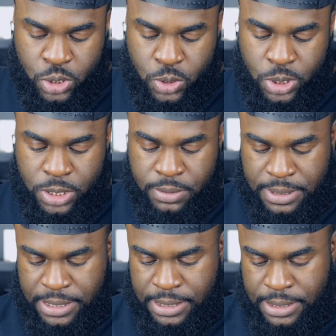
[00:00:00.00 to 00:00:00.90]
to do so
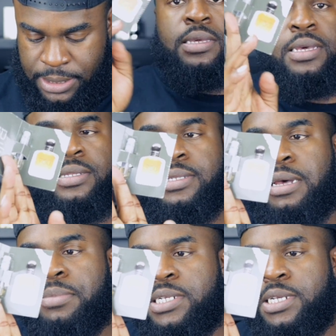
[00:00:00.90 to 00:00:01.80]
because yeah, it's
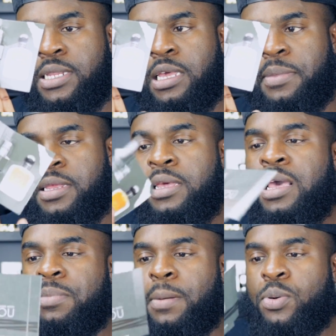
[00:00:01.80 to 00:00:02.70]
not much in there, man.
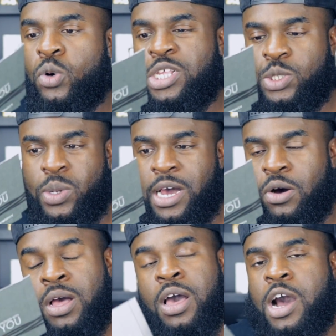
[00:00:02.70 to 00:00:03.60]
But I pulled this one
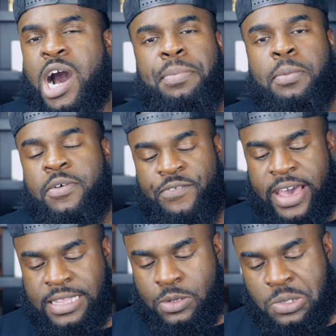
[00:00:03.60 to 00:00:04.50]
out. Compliment
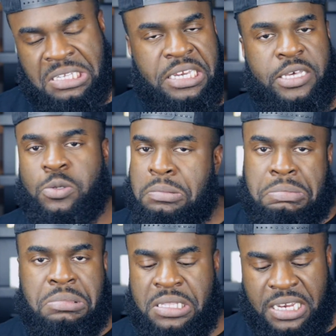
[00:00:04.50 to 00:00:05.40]
factor was nil.
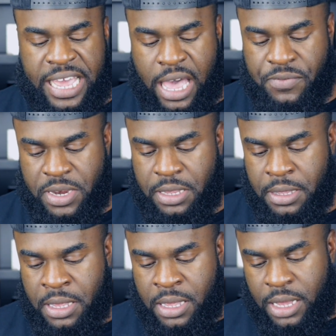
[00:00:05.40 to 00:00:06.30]
Didn't have any.
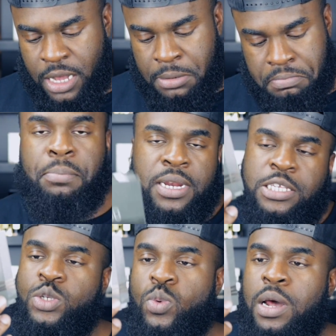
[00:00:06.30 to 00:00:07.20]
Um, but
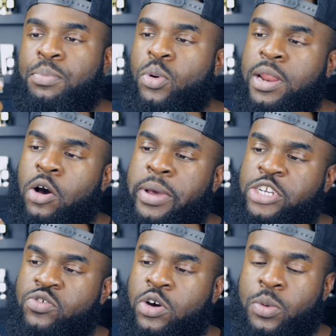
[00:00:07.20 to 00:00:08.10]
this is what I poured out, man.
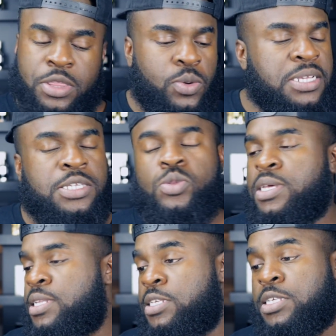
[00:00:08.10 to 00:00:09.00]
Stronger With You. I still
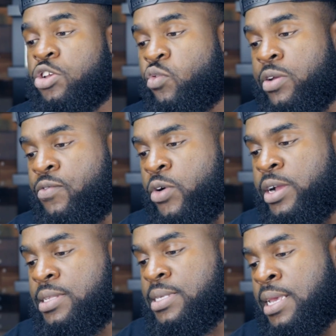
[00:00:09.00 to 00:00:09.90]
think this is a great
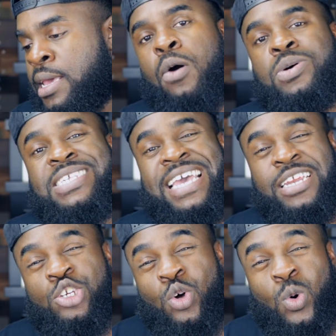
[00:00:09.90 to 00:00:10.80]
fragrance. I was
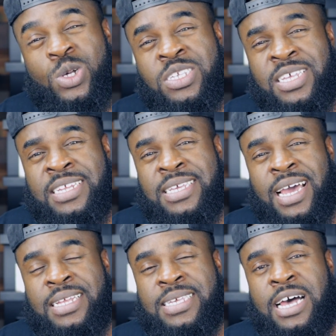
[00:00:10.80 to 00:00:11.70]
indoors the
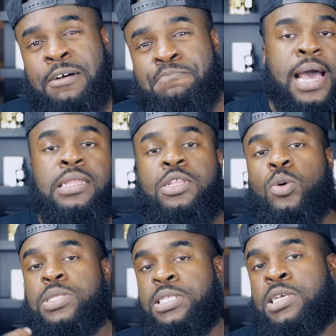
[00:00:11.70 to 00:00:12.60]
entire time. I didn't
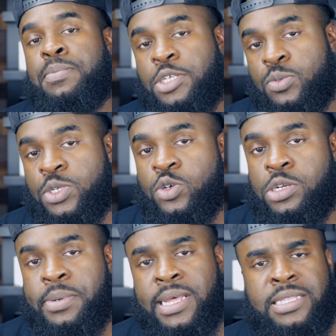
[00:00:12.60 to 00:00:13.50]
know what the temperature was
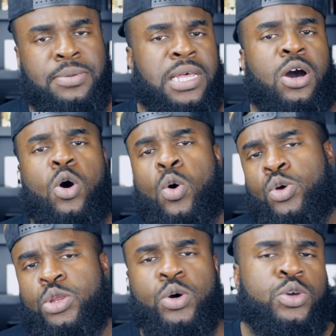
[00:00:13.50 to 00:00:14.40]
gonna be like. They was like,
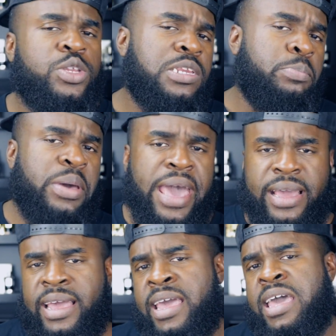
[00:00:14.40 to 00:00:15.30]
oh, you know, you need to pack